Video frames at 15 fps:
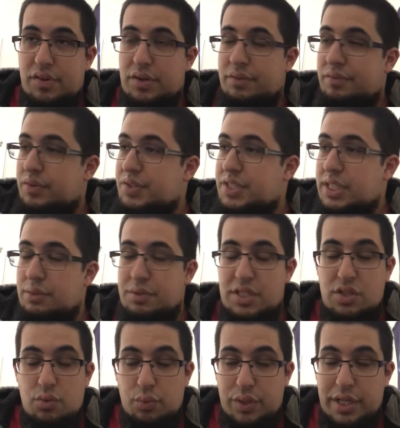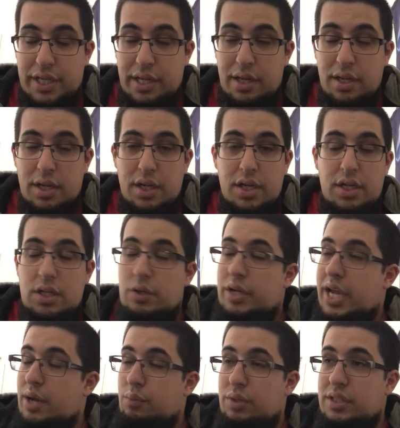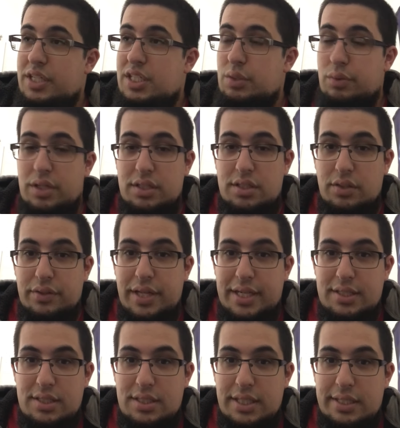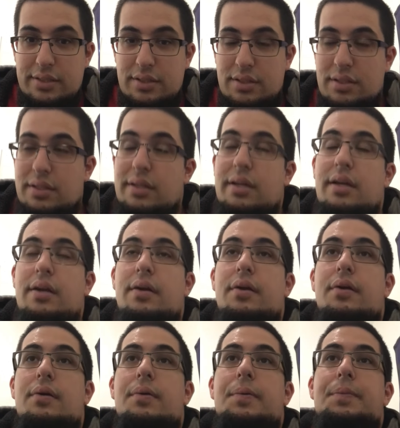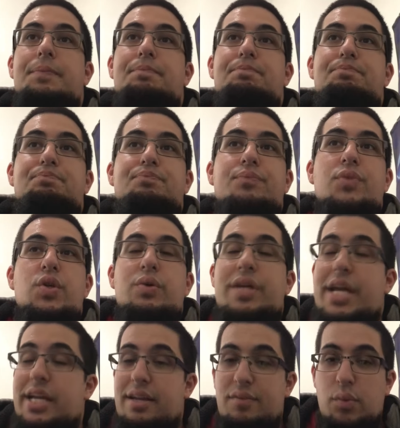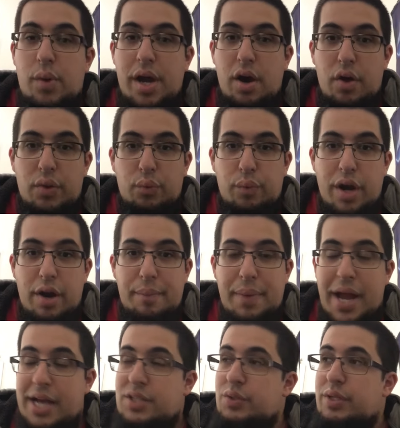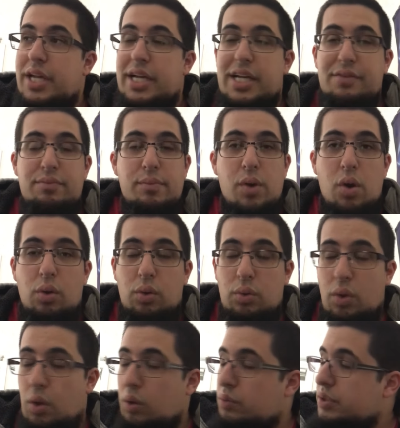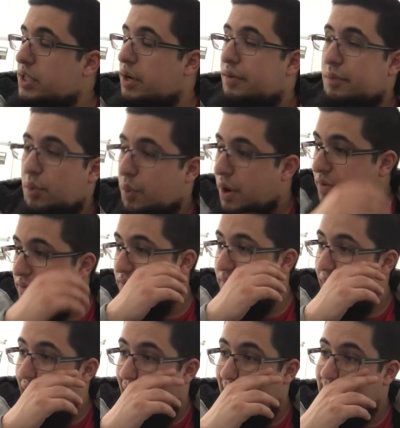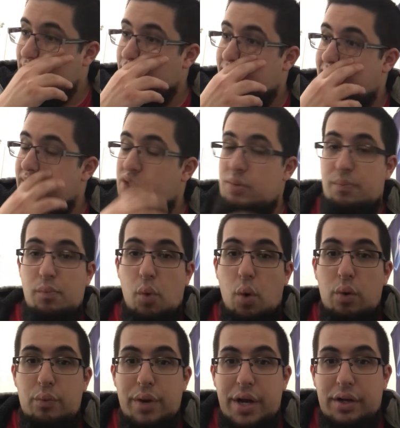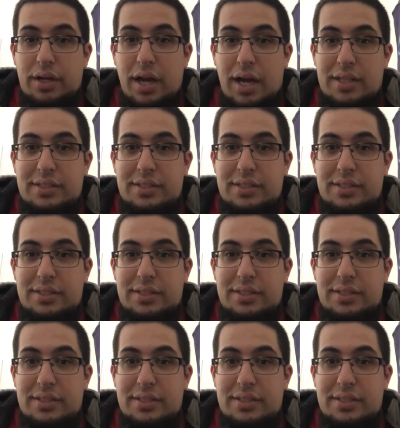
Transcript: Series 3. You can't really do it until next season. You can't give away all the rare packs. You can't give them all, you know, away fast. You can't do more rare content.